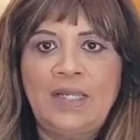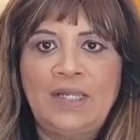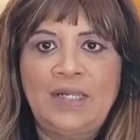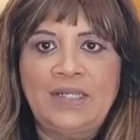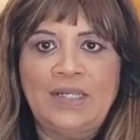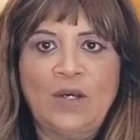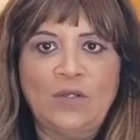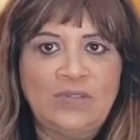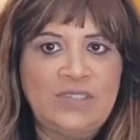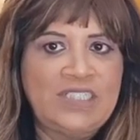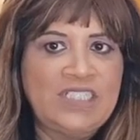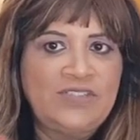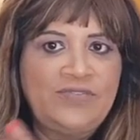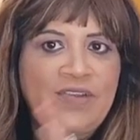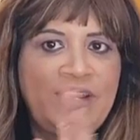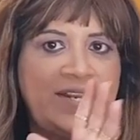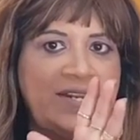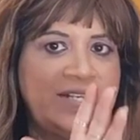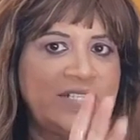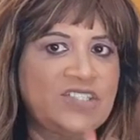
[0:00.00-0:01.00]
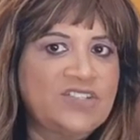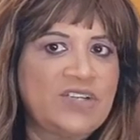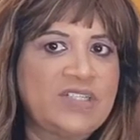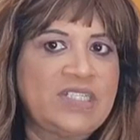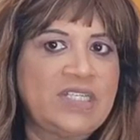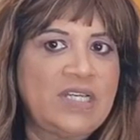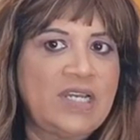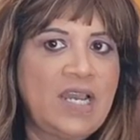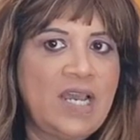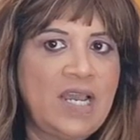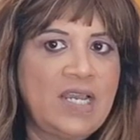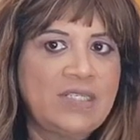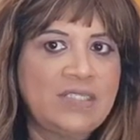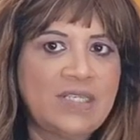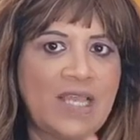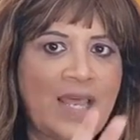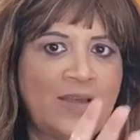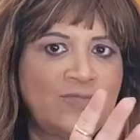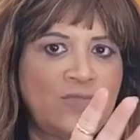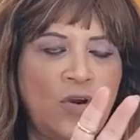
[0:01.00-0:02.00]
Now, this is very distressing, guys.
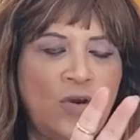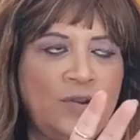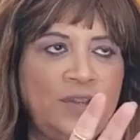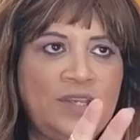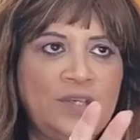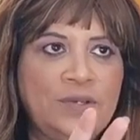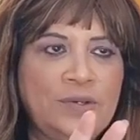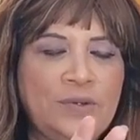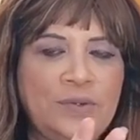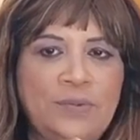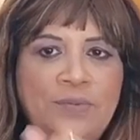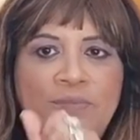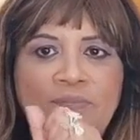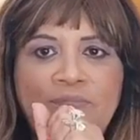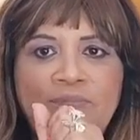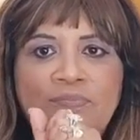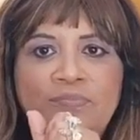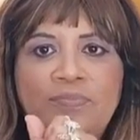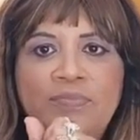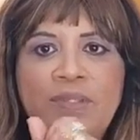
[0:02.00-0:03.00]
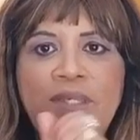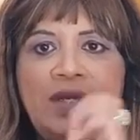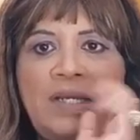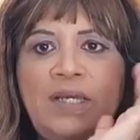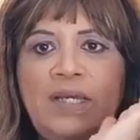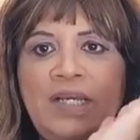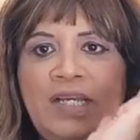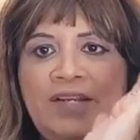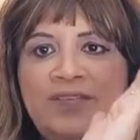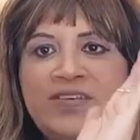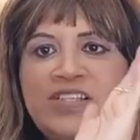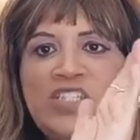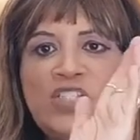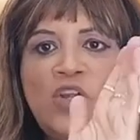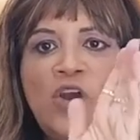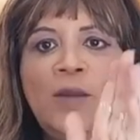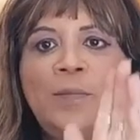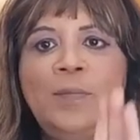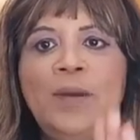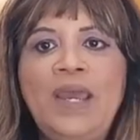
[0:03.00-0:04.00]
I'm warning you. It was
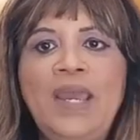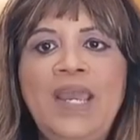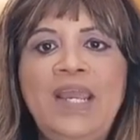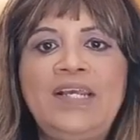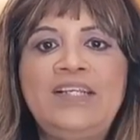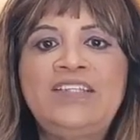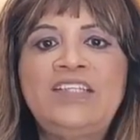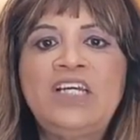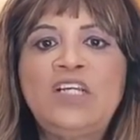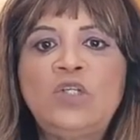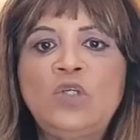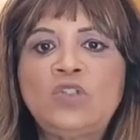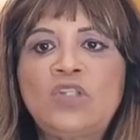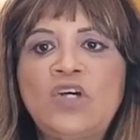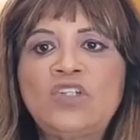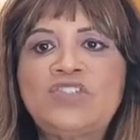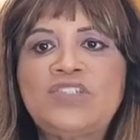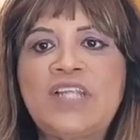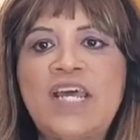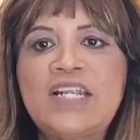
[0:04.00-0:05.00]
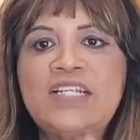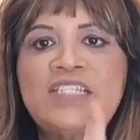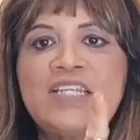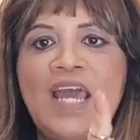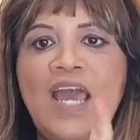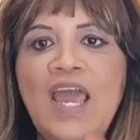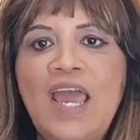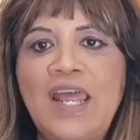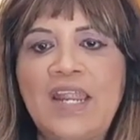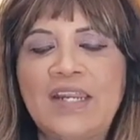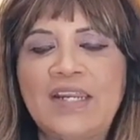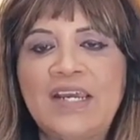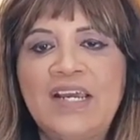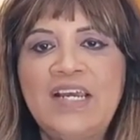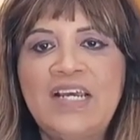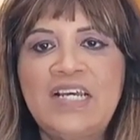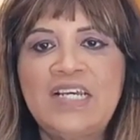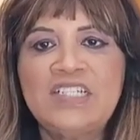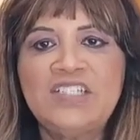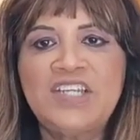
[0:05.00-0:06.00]
November 8th, 2010.
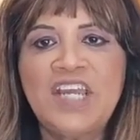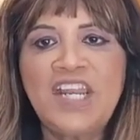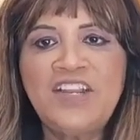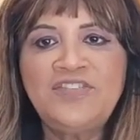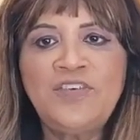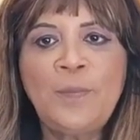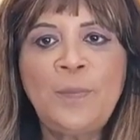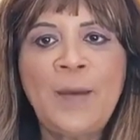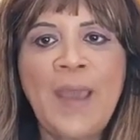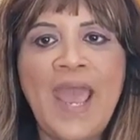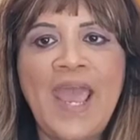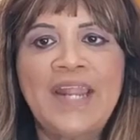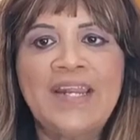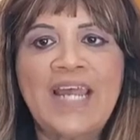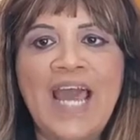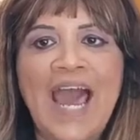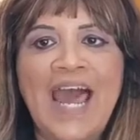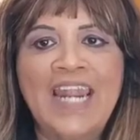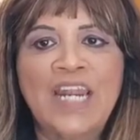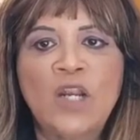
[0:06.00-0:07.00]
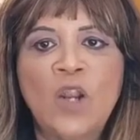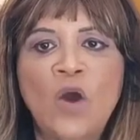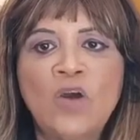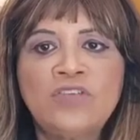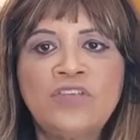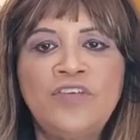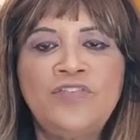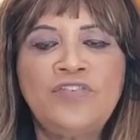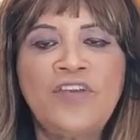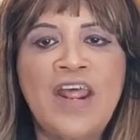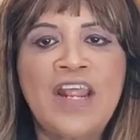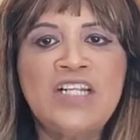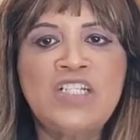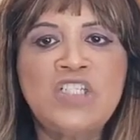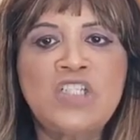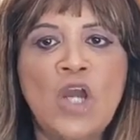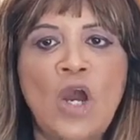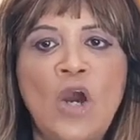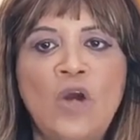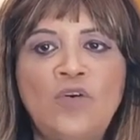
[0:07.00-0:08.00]
Jennifer Pan unlocked the front
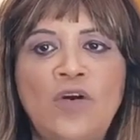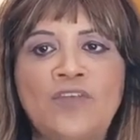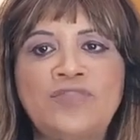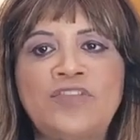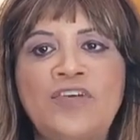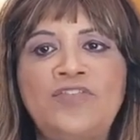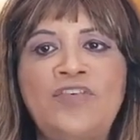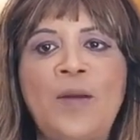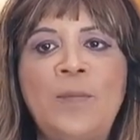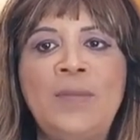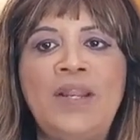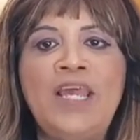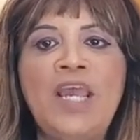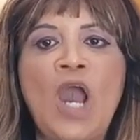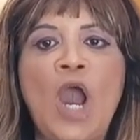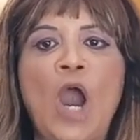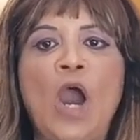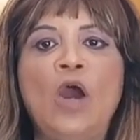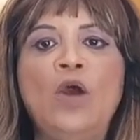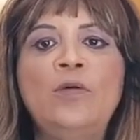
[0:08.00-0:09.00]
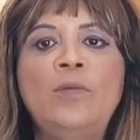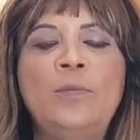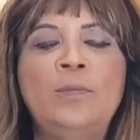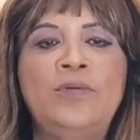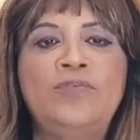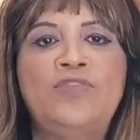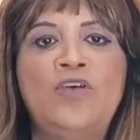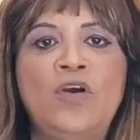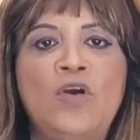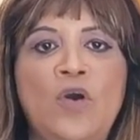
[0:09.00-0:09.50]
door of the family home before